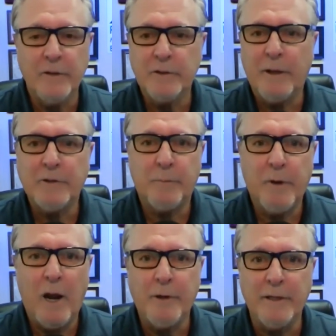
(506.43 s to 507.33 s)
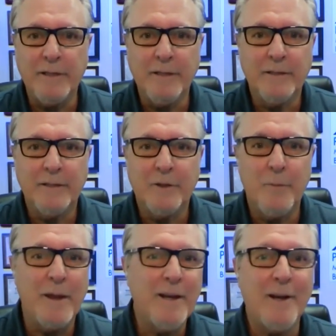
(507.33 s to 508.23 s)
about your property, you
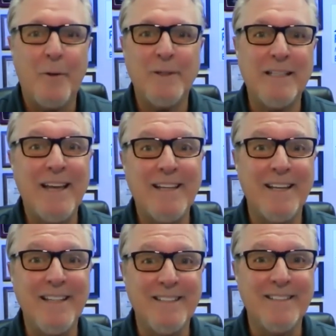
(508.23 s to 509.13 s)
may not always like it.